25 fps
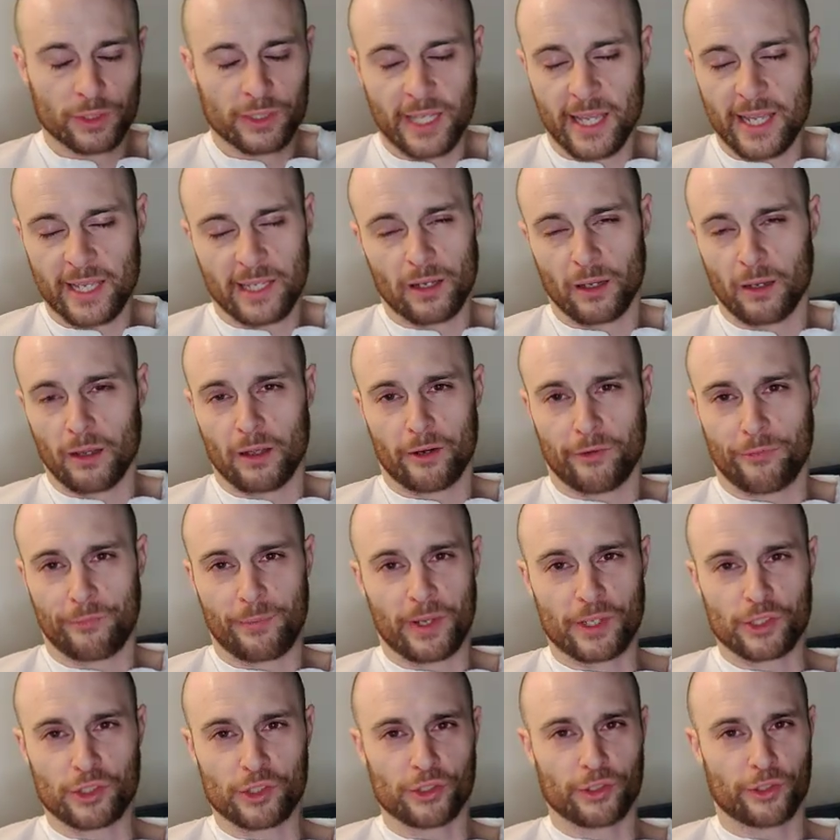take a lot
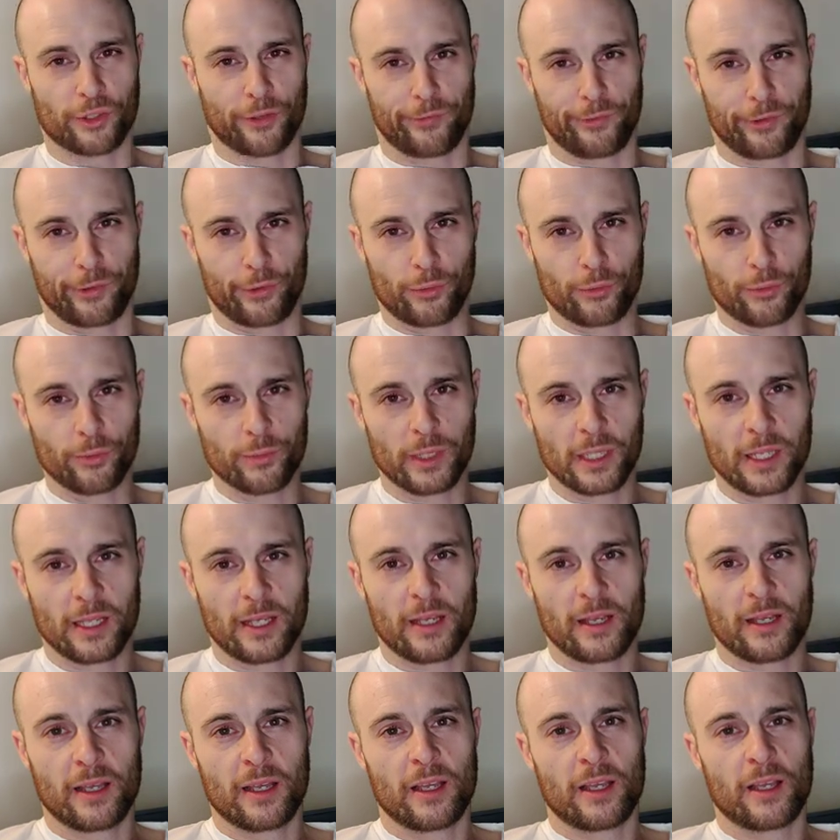of patience of you.
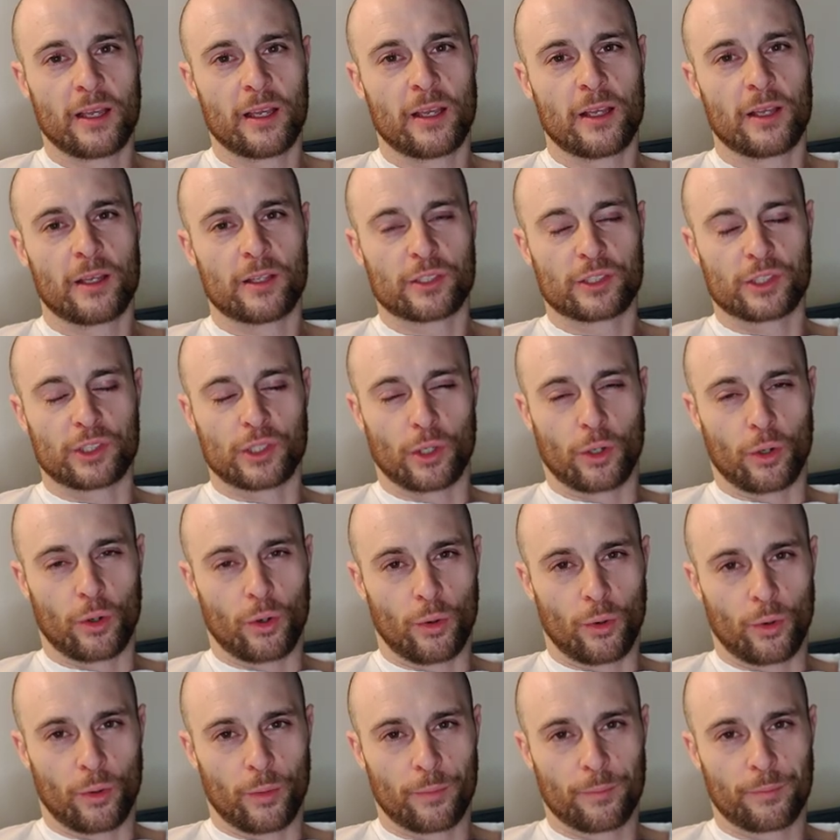
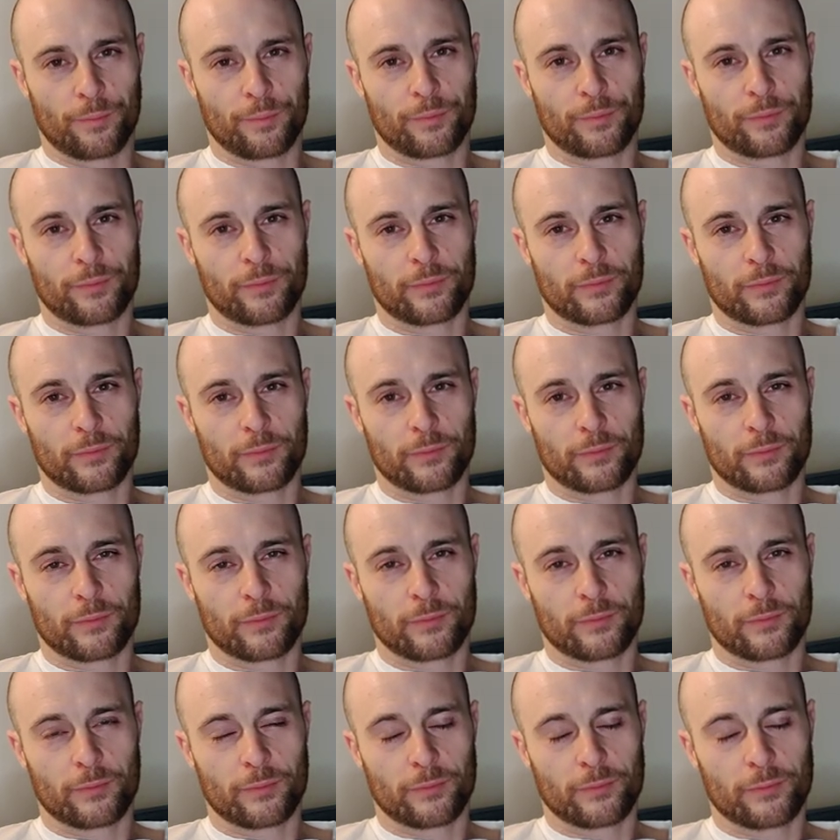So
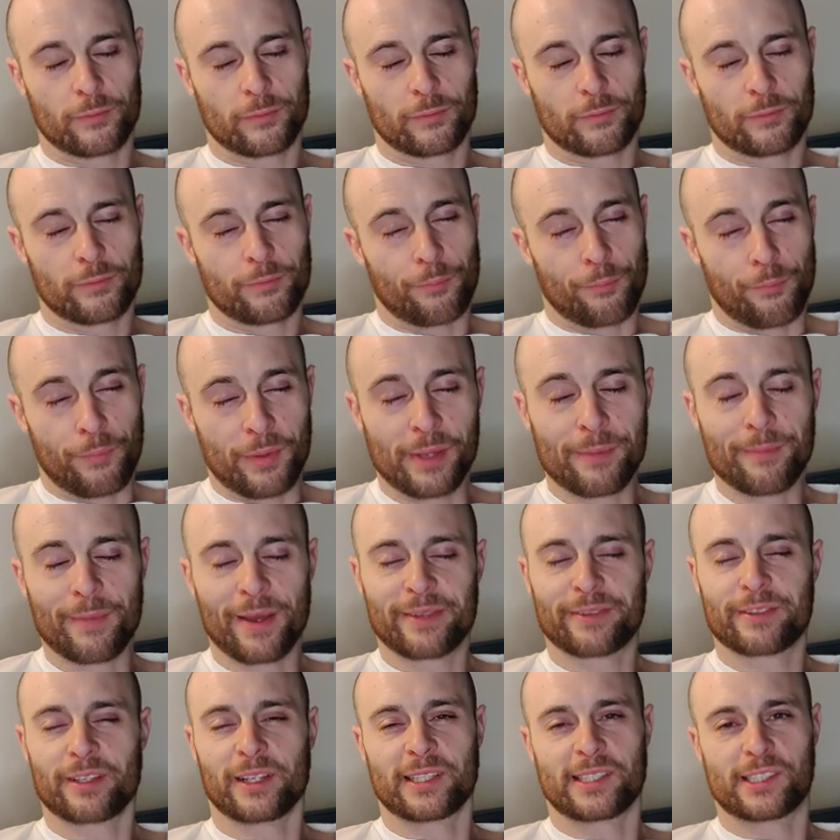be
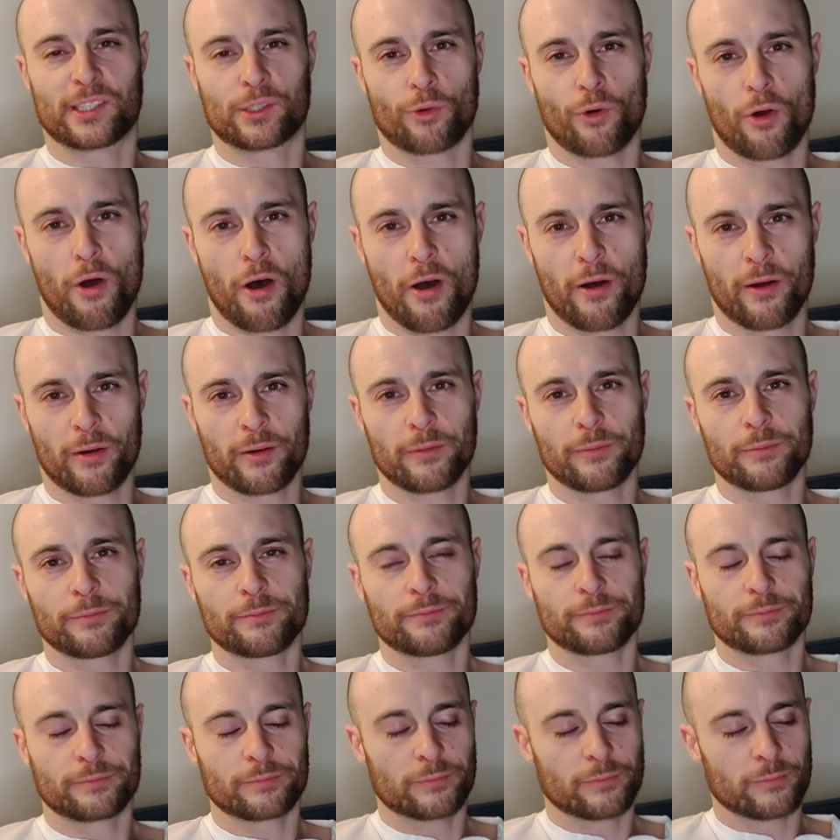mentally strong,
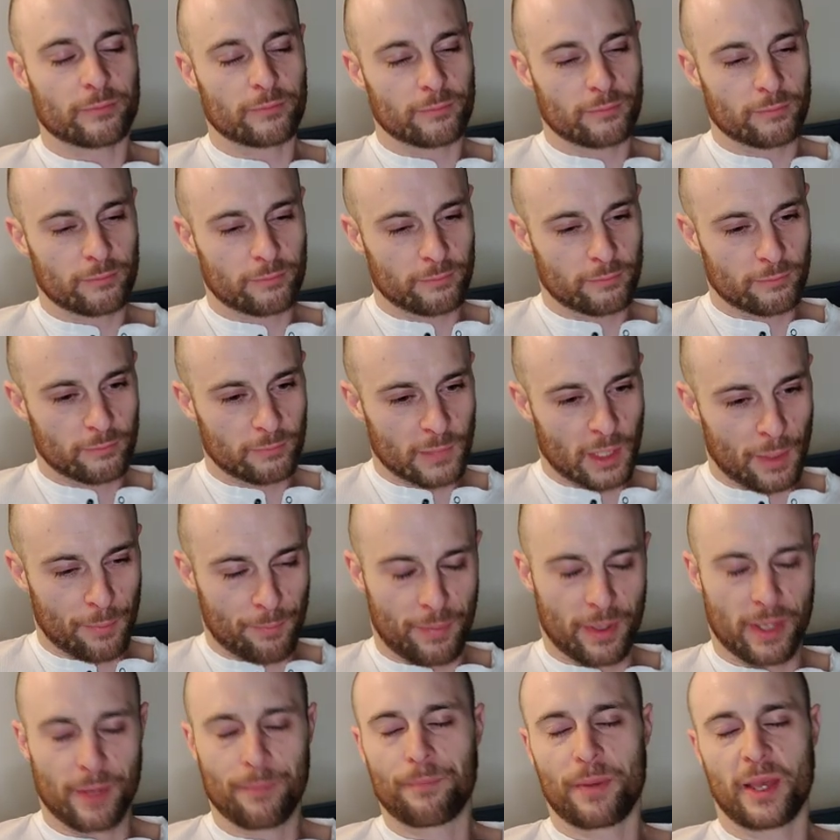
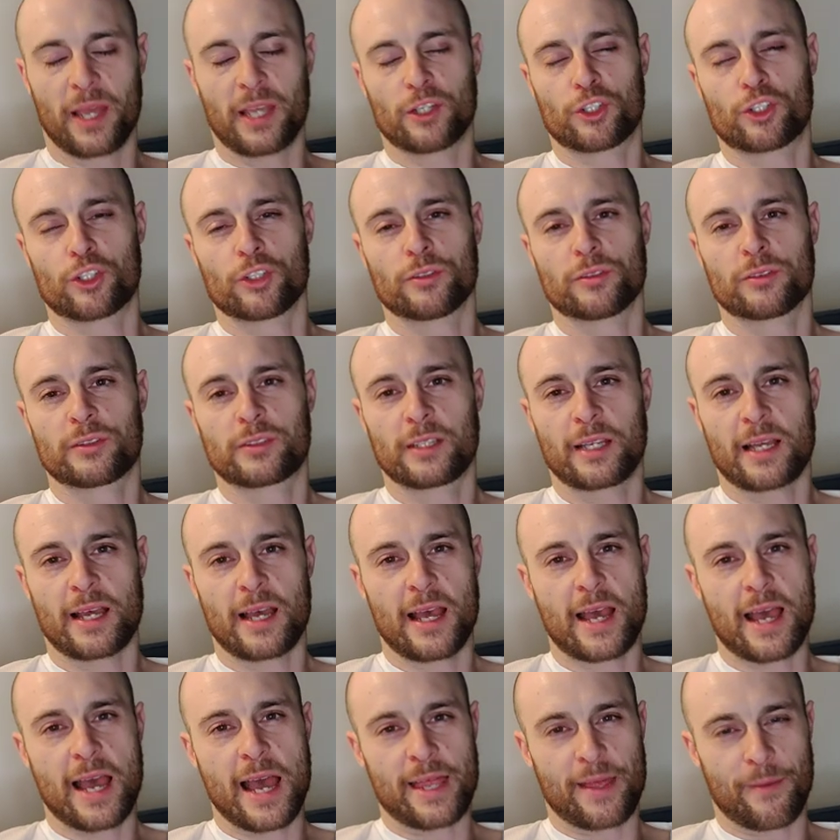be patient,
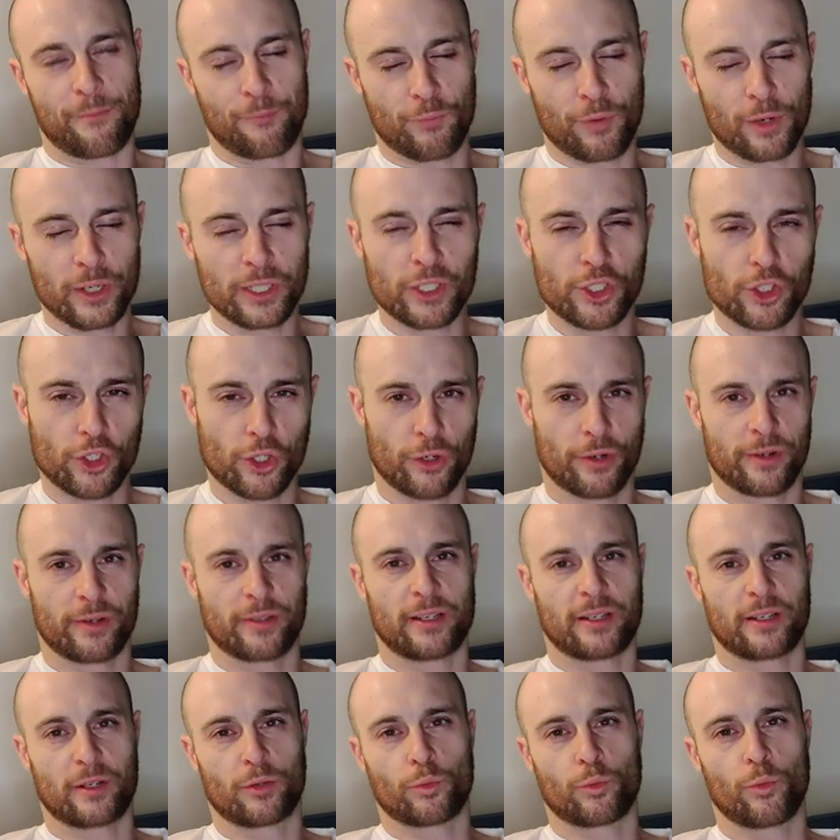and I'm pretty sure
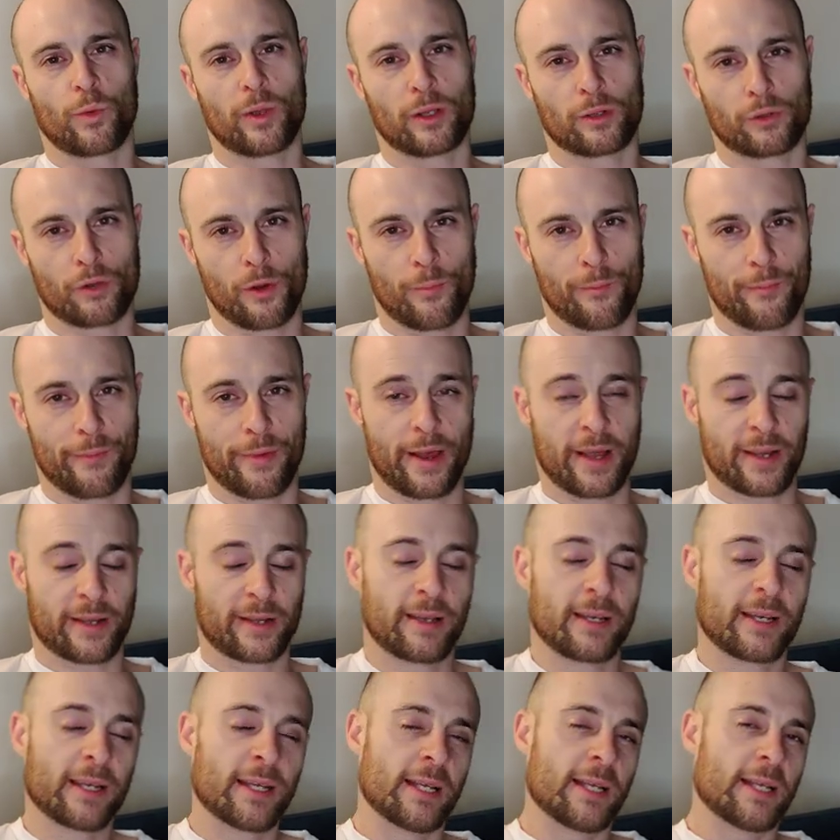that it will come
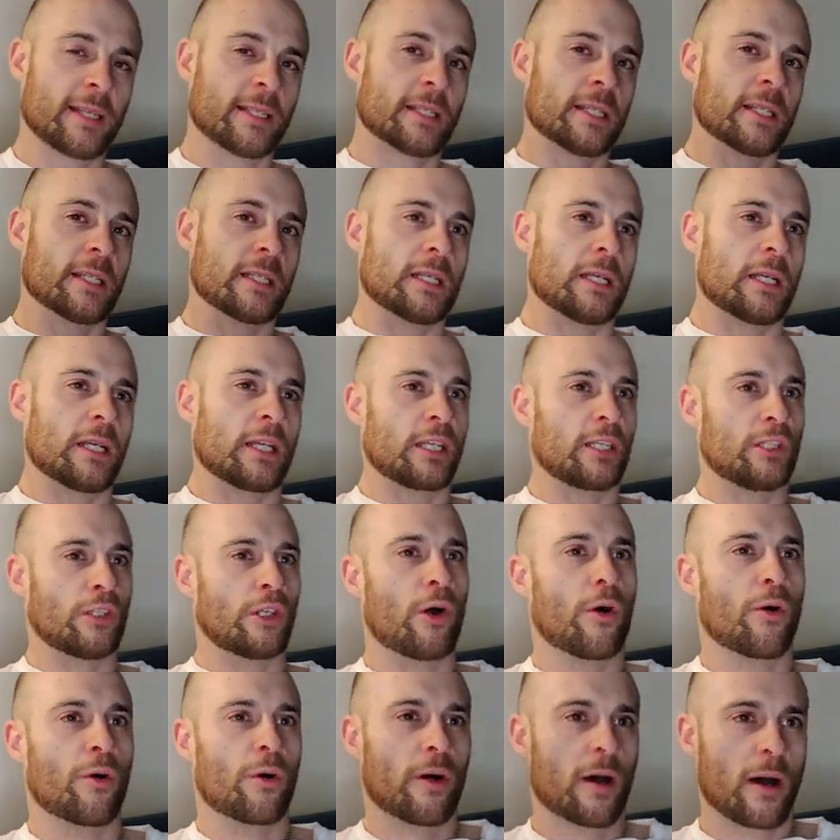back. You
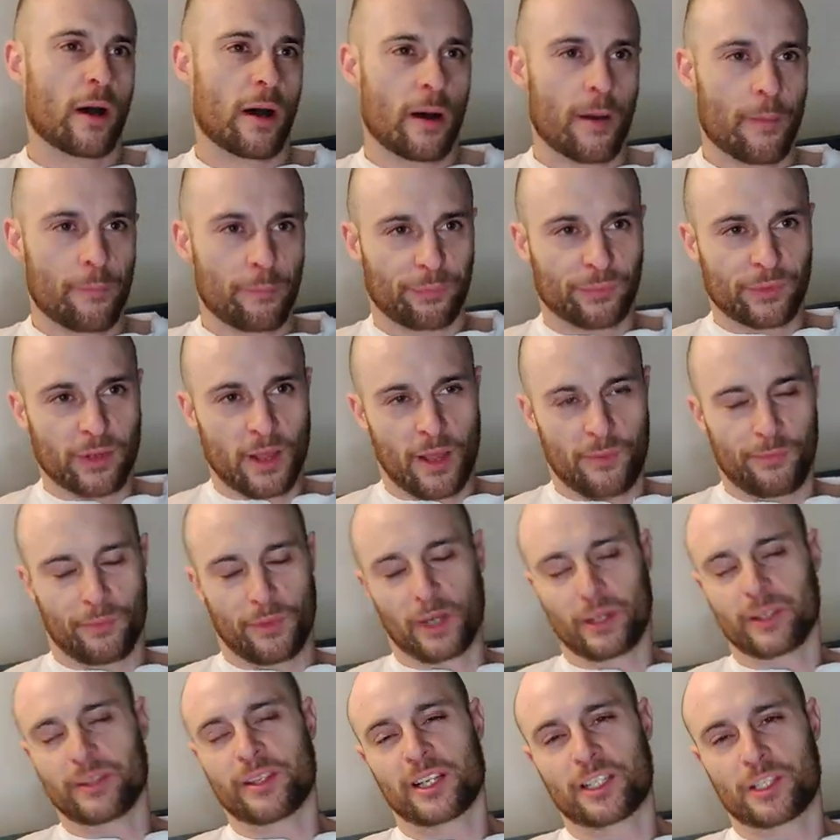know, I'm
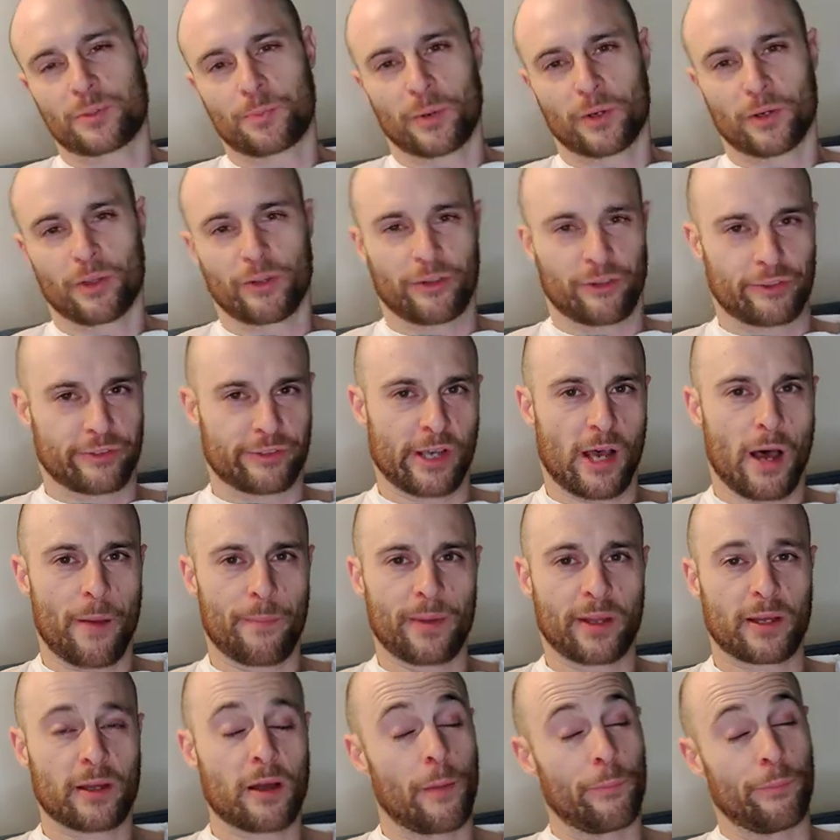not an expert on the
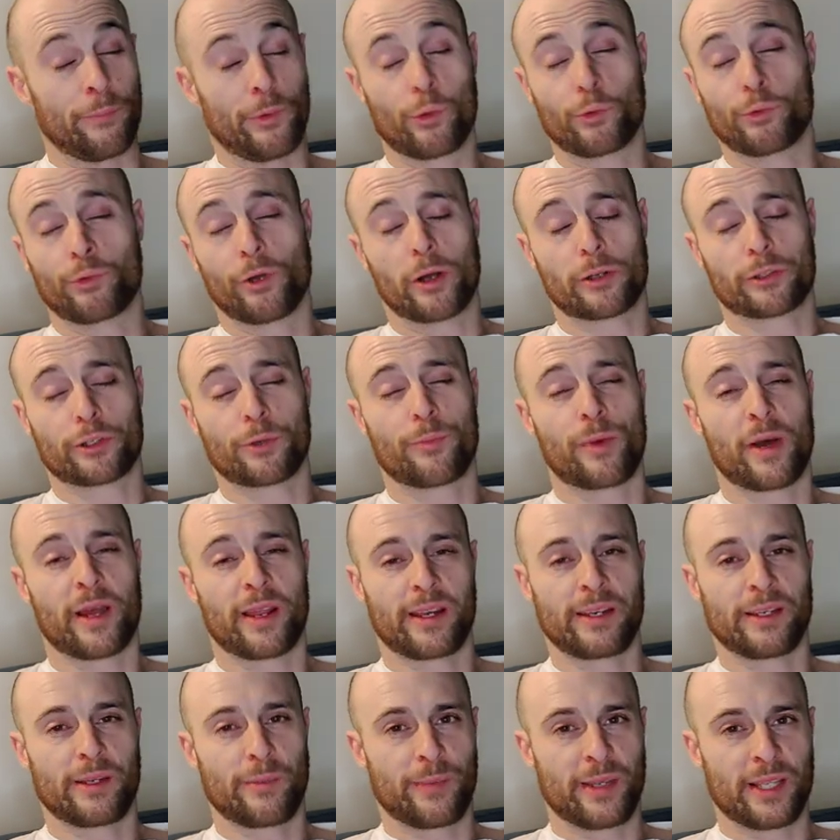topic, I'm no doctor
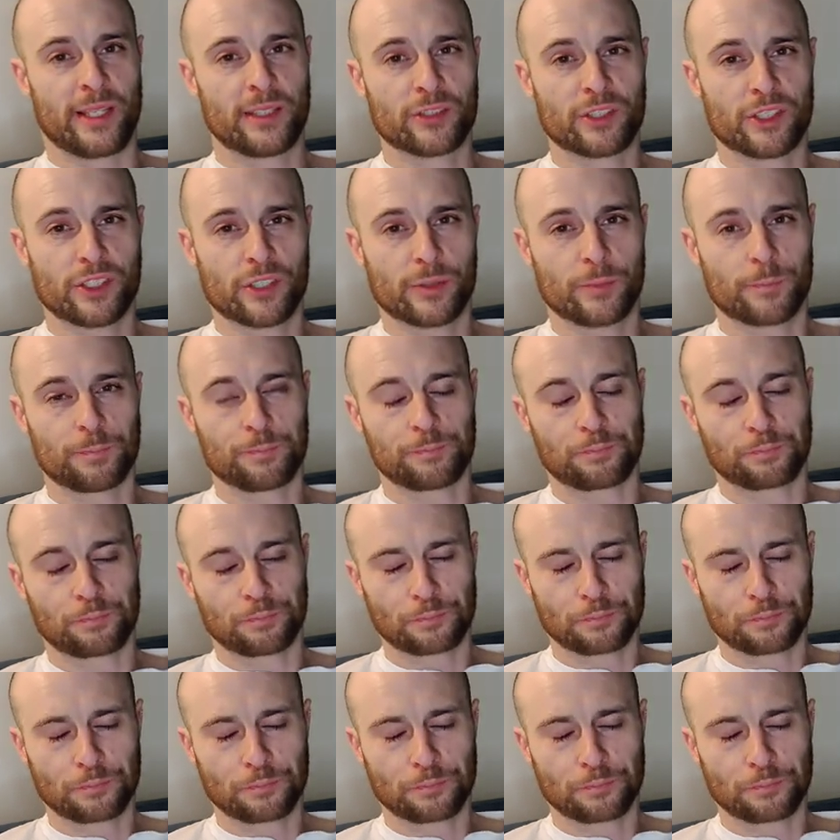by any means,